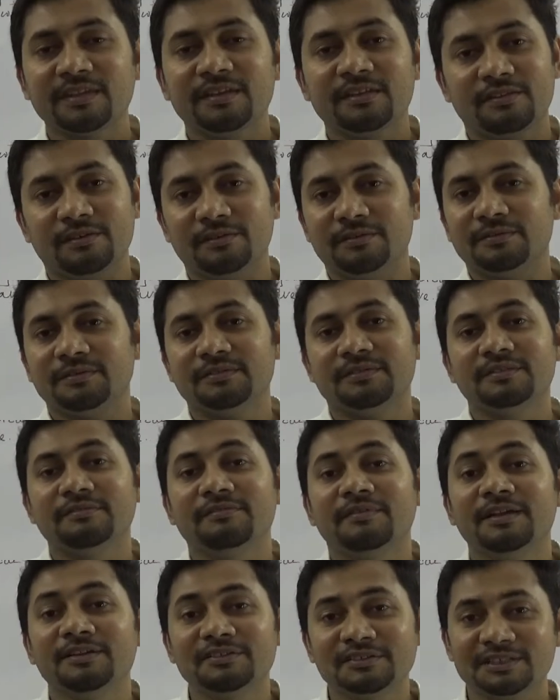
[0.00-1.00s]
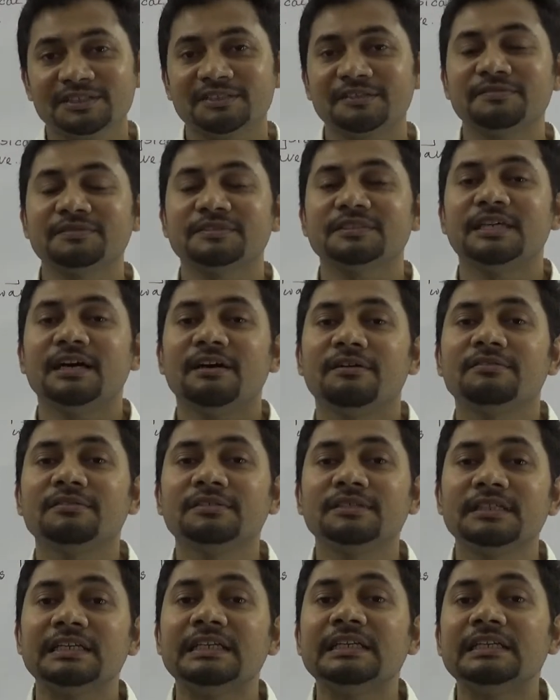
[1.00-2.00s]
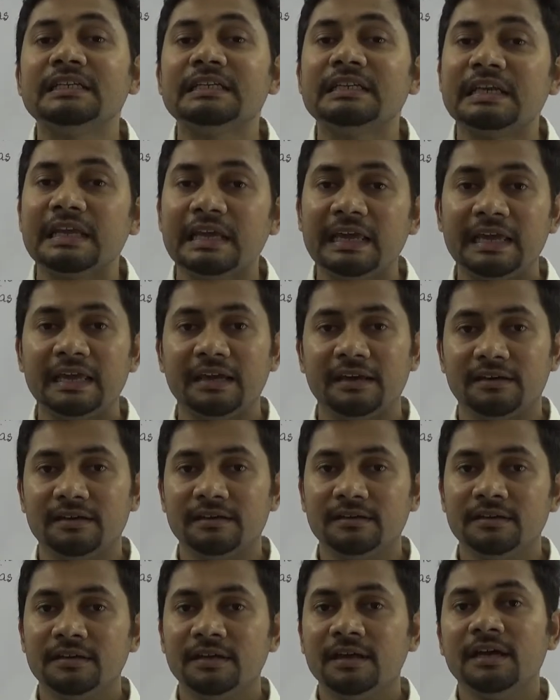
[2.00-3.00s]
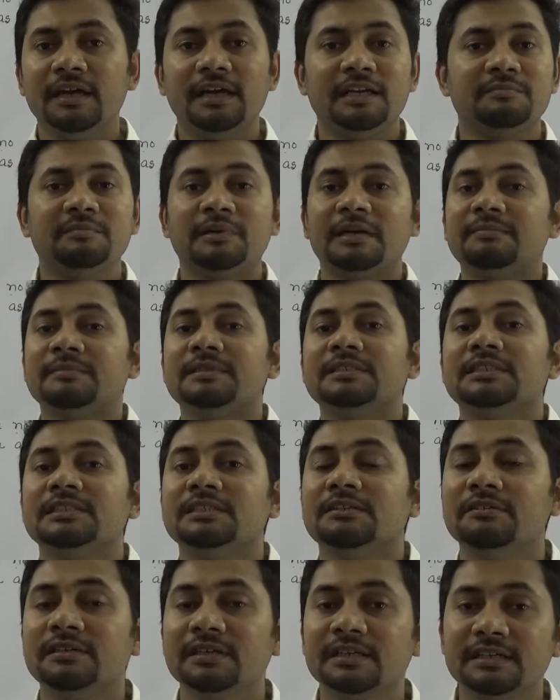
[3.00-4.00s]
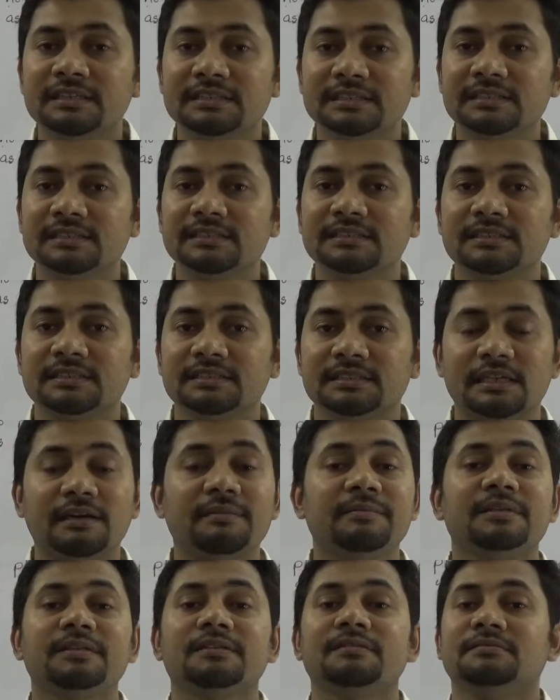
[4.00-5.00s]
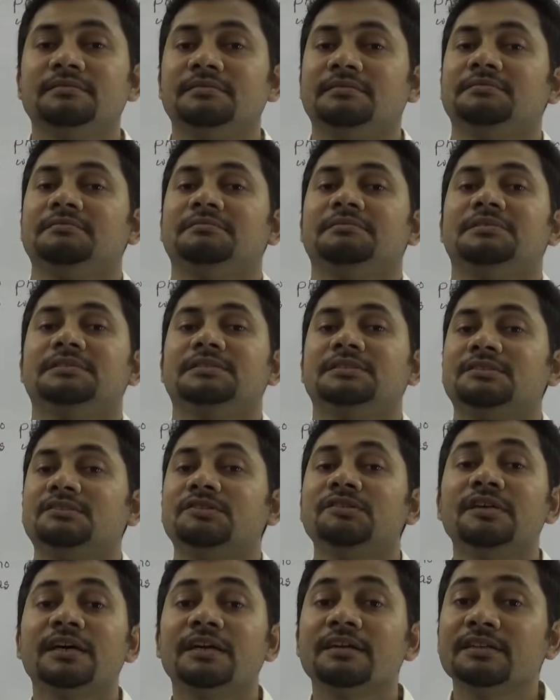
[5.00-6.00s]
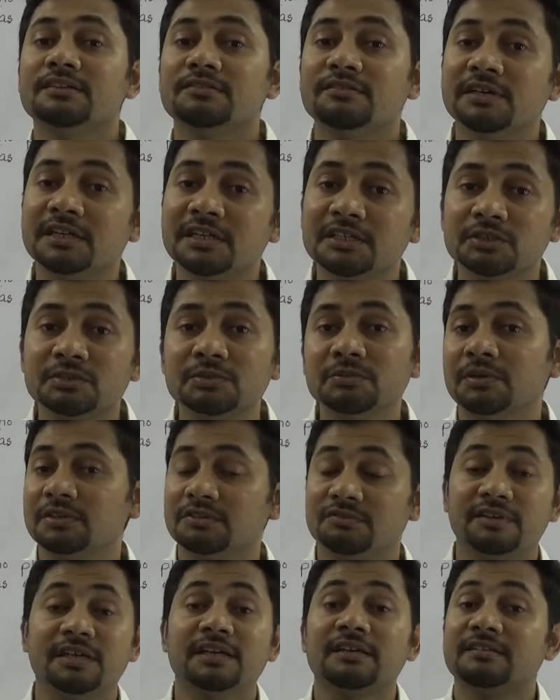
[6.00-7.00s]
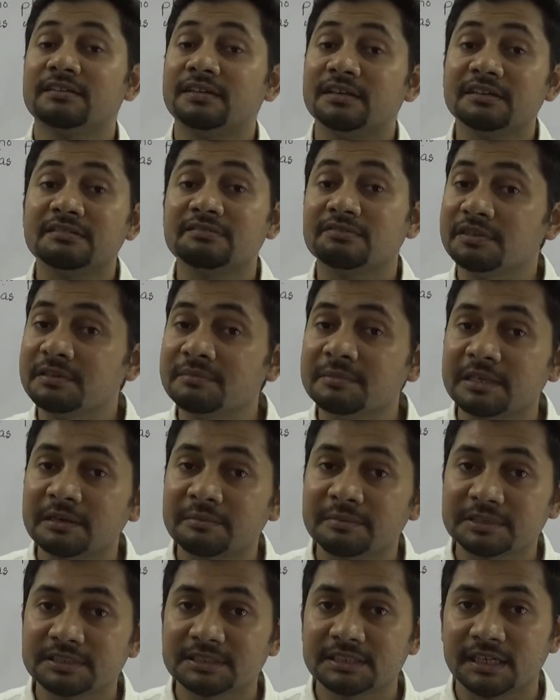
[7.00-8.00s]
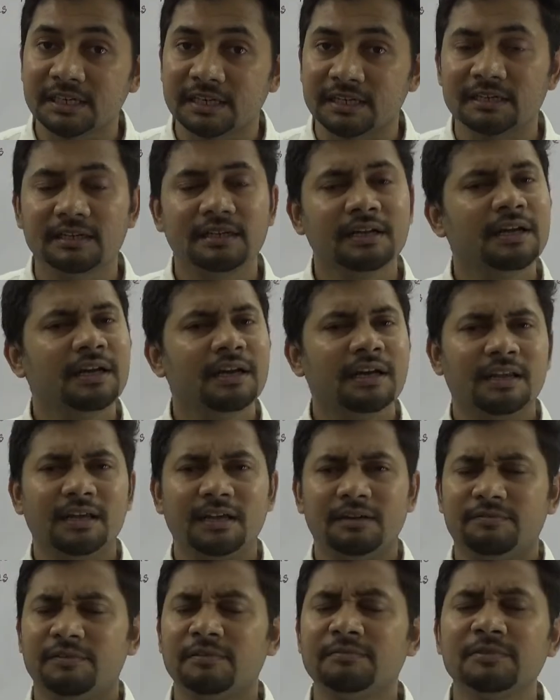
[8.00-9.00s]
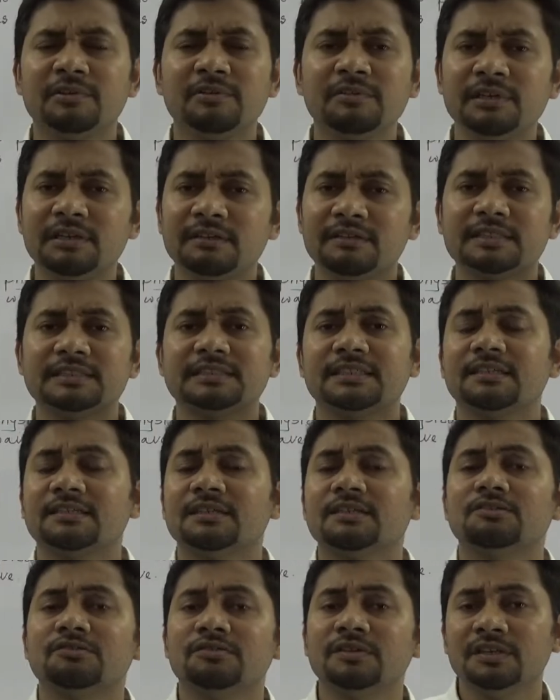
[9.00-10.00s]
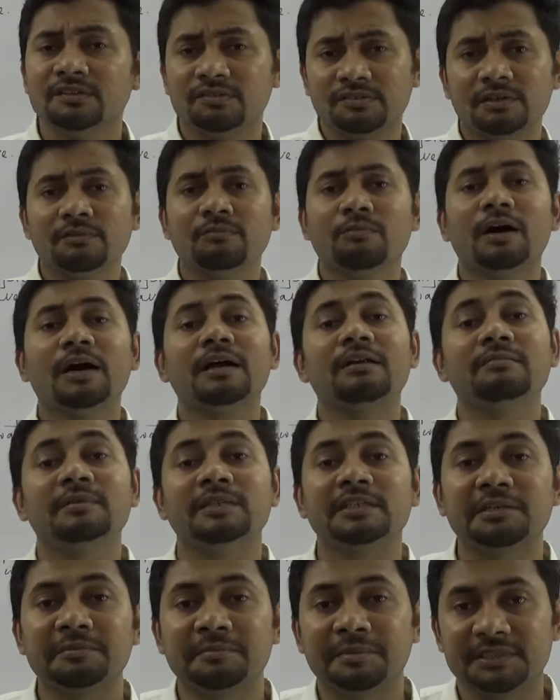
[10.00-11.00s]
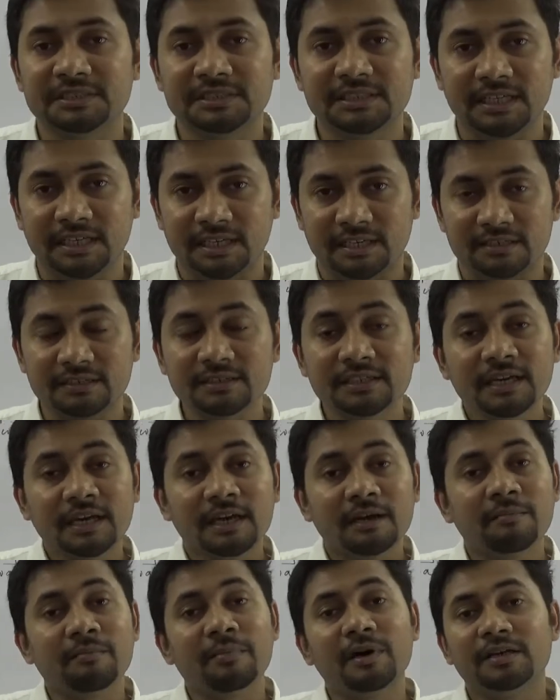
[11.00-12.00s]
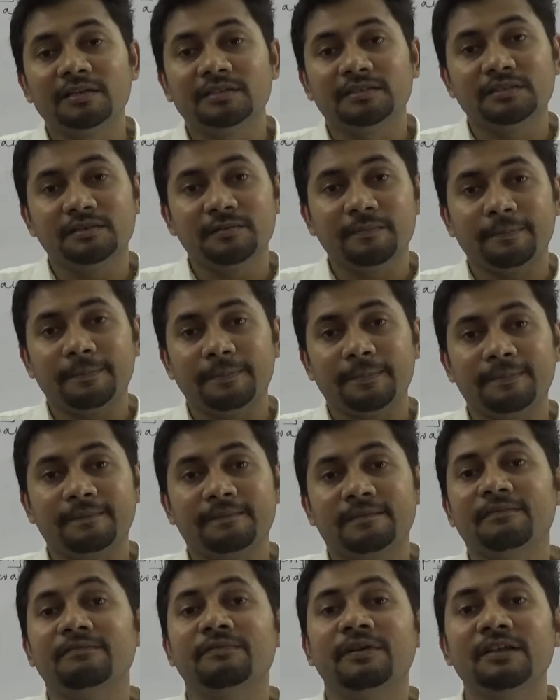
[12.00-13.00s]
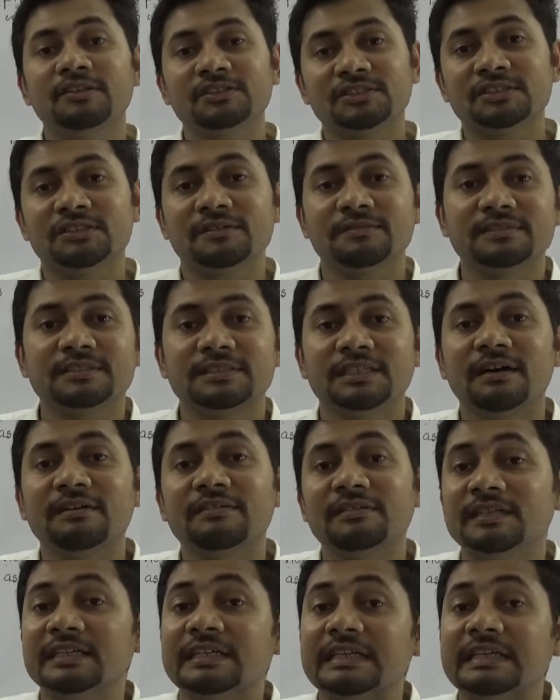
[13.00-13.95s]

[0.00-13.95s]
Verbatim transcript: So the velocity of sound in air, it might be zero degrees Celsius, I mean it's three hundred thirty-two or three hundred thirty-three meter per second. Like from Google you can say that three hundred thirty-one meter per second. But the velocity of sound